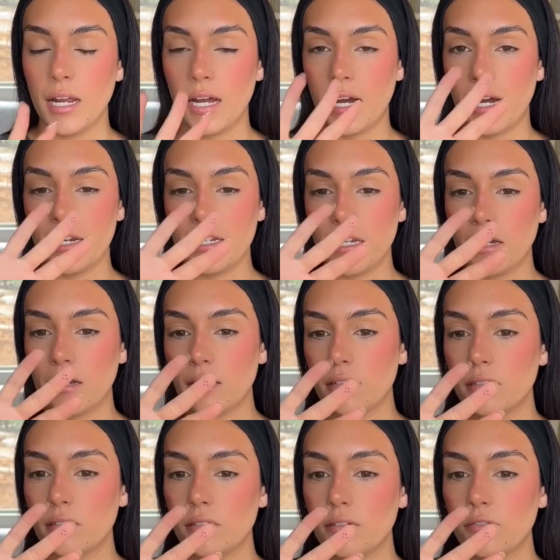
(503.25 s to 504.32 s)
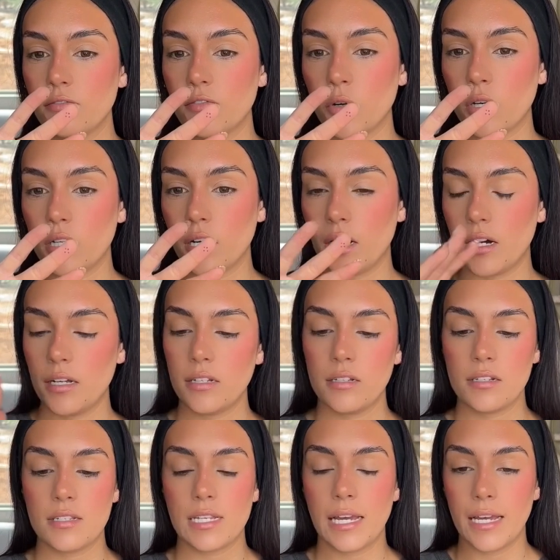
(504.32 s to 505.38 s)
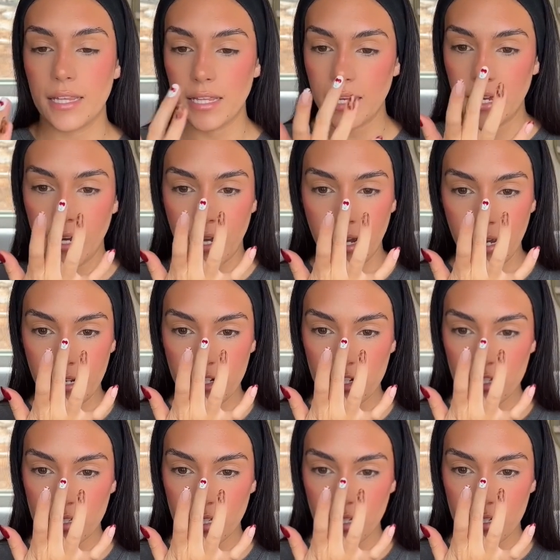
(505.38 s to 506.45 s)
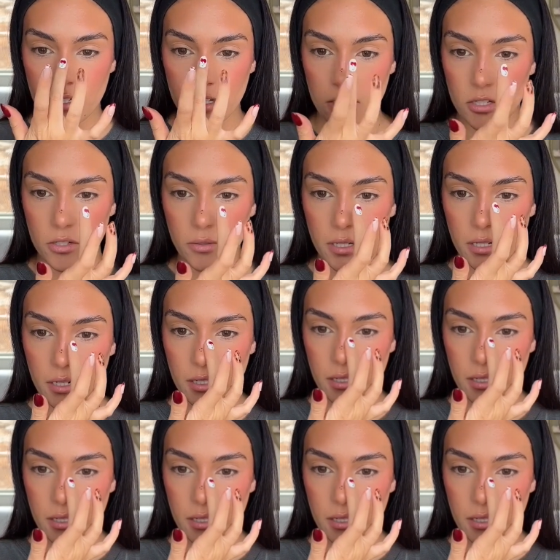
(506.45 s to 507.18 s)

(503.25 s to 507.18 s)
I take 4 dots and then I just like to do it